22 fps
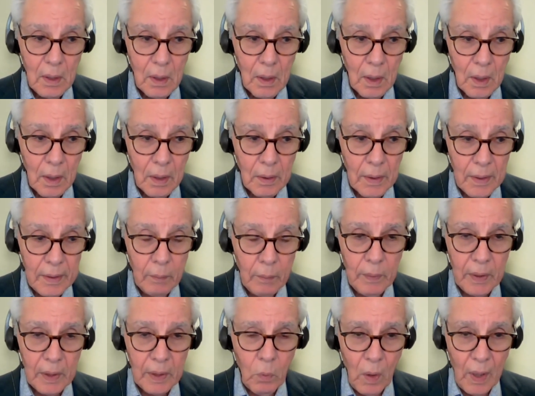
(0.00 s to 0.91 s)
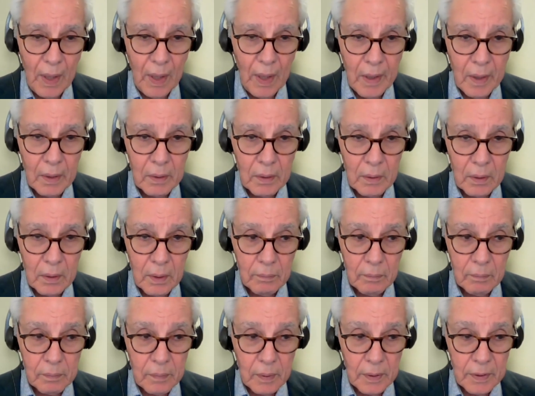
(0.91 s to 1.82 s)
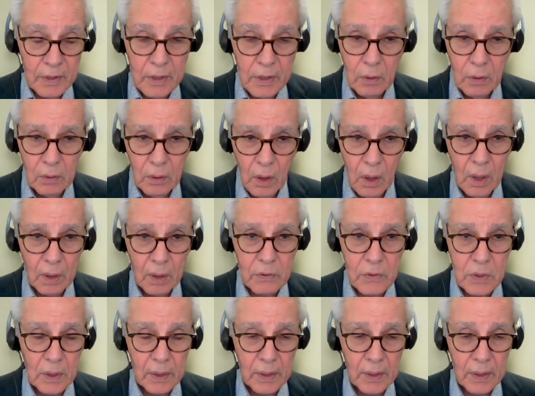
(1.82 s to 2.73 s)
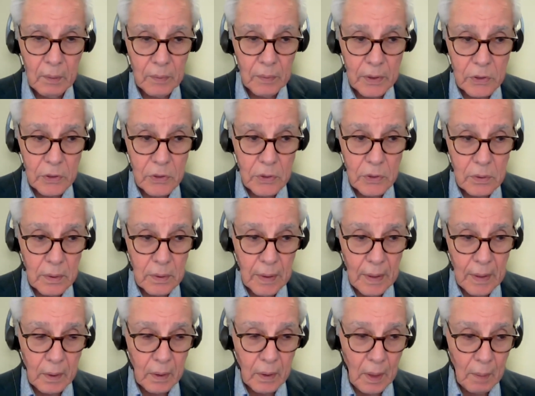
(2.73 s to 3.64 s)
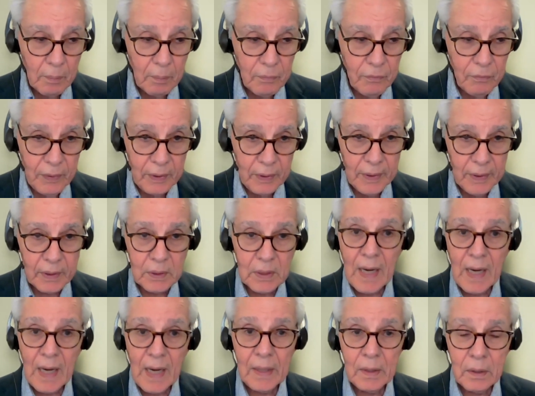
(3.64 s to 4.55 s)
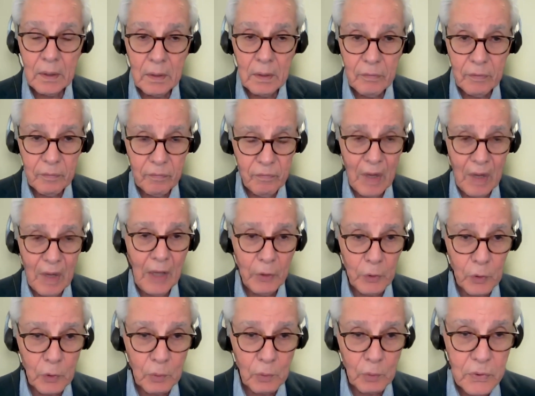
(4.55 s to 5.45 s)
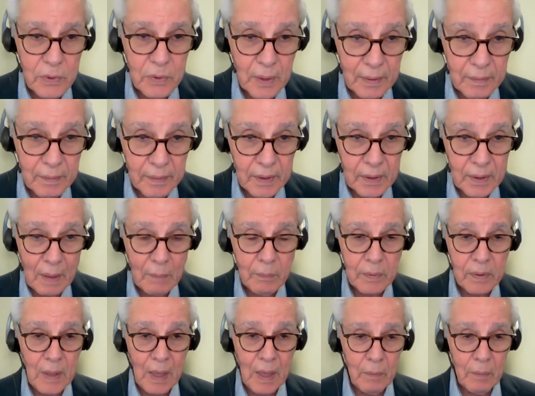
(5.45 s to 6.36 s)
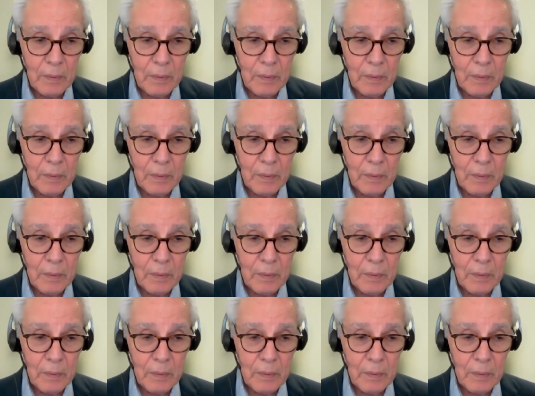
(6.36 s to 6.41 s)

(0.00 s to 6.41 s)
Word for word: Uh, he required a, a year long study, which ended up filling nine different volumes. I think I, I